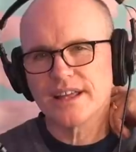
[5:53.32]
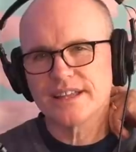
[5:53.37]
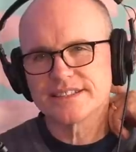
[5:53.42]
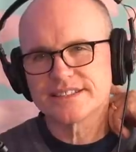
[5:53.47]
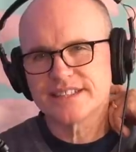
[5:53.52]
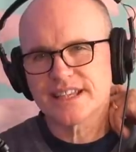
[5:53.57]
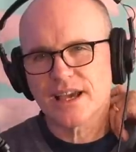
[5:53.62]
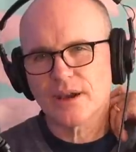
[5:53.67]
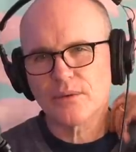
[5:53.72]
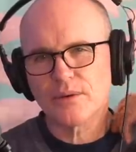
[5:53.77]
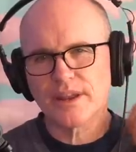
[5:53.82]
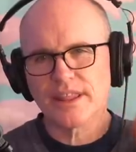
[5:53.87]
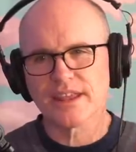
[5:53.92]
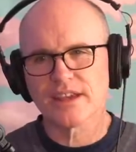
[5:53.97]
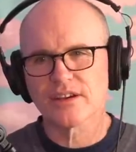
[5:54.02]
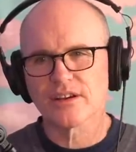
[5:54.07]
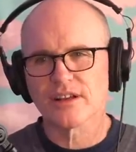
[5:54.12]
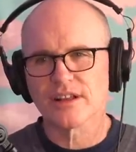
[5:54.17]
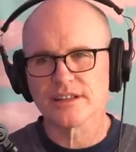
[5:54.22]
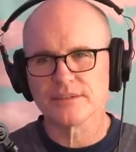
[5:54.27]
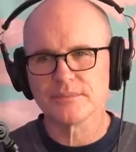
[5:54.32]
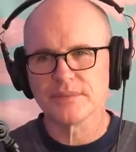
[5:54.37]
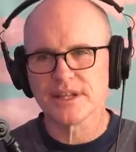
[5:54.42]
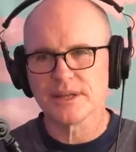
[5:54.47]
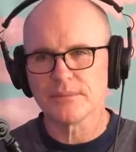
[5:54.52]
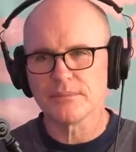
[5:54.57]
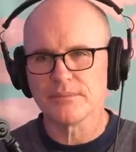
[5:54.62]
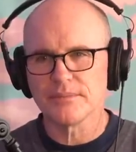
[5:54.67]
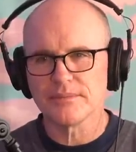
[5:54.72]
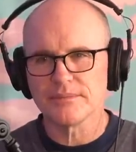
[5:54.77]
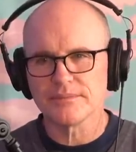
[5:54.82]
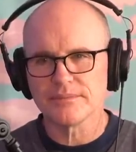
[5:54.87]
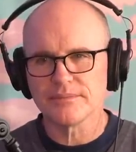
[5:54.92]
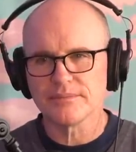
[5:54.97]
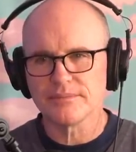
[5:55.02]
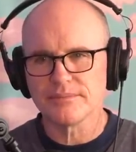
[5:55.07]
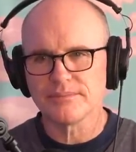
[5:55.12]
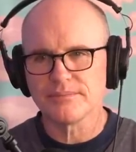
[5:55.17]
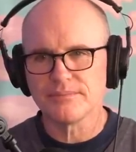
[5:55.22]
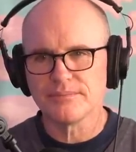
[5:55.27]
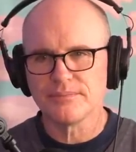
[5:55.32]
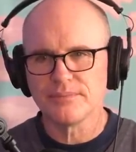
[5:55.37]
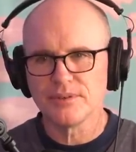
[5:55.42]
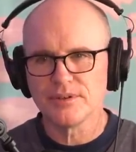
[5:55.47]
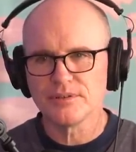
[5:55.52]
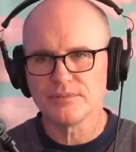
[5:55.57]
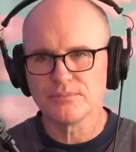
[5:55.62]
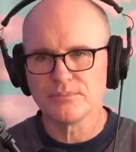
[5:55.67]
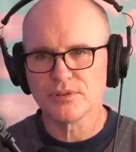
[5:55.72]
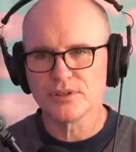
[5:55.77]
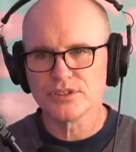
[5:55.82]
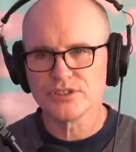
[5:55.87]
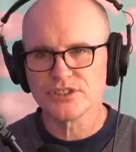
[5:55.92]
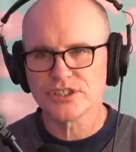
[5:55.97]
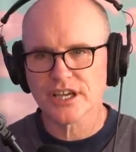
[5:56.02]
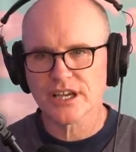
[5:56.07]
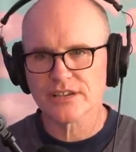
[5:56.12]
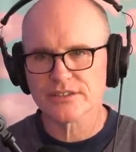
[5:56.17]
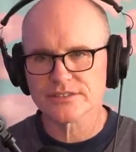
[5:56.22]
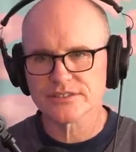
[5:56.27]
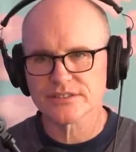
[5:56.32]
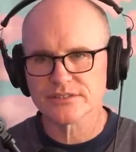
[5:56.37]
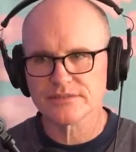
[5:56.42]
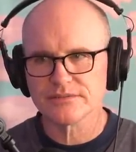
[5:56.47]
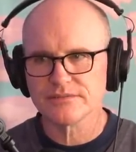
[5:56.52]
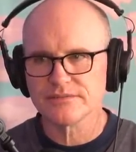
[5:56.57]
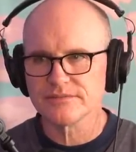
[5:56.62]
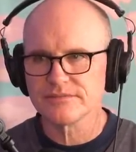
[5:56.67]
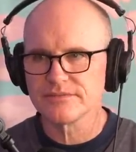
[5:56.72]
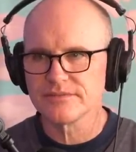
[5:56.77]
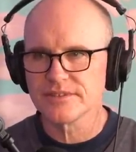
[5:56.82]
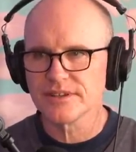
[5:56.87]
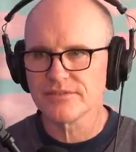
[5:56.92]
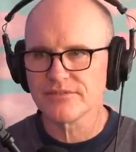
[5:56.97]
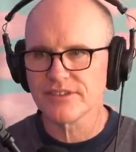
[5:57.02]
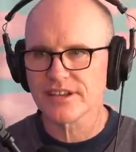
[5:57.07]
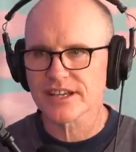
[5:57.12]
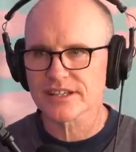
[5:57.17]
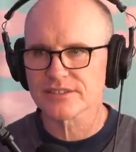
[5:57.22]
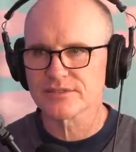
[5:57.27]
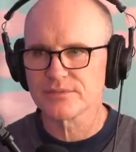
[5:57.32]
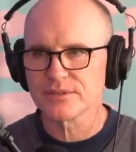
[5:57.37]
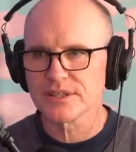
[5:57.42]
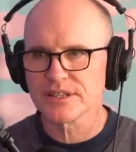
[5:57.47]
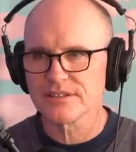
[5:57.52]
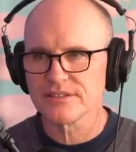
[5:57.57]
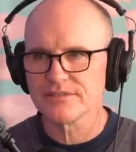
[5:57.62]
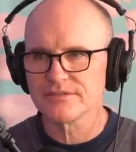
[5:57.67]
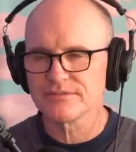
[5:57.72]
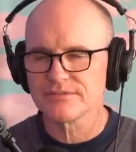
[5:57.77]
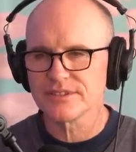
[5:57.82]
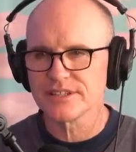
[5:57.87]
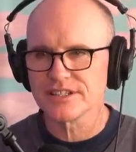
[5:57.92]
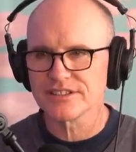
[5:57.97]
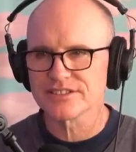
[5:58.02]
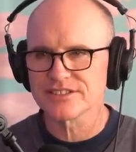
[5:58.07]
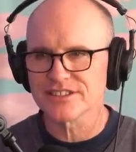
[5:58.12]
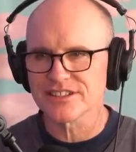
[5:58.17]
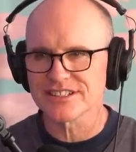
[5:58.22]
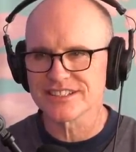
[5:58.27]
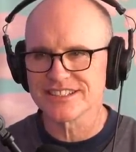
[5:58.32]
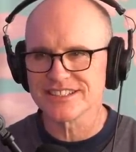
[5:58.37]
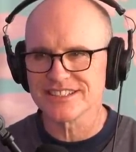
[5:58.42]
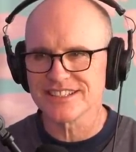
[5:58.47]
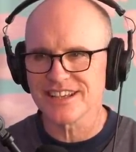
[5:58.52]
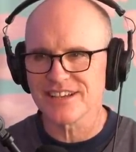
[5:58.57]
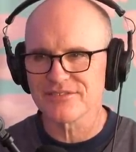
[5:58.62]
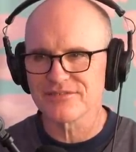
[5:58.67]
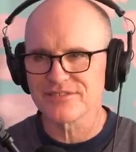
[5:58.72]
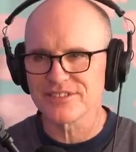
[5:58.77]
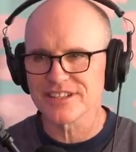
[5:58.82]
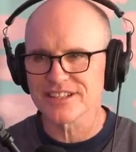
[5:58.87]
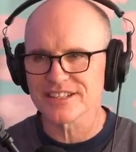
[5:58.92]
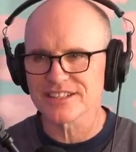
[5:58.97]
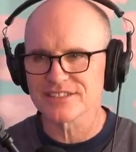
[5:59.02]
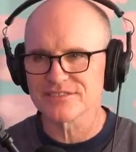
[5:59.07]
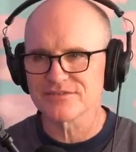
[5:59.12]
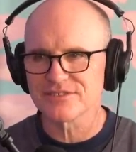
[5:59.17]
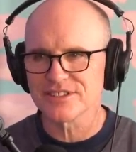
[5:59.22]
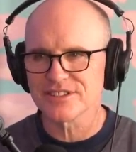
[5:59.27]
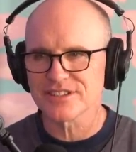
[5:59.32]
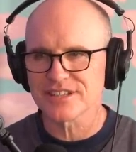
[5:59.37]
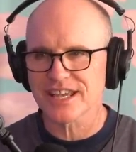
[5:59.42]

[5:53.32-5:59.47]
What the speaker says: it's that, what do they call it? Munchausen effect, when you start to have feelings for your